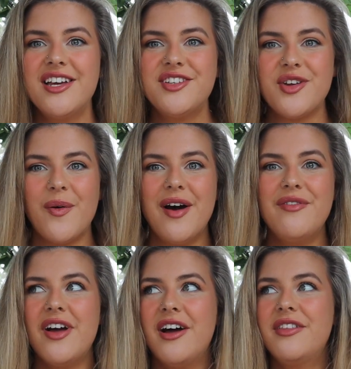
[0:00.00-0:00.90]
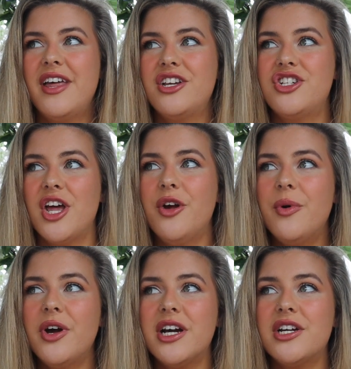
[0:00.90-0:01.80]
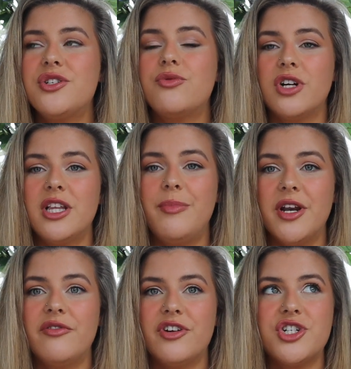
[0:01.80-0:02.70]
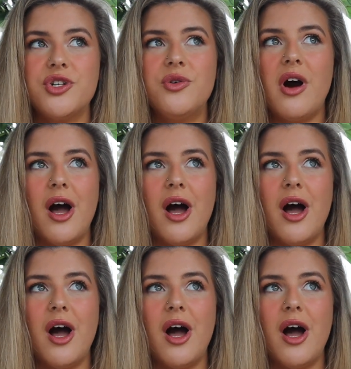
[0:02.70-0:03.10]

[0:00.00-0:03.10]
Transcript: So I found that shadow work is really beneficial.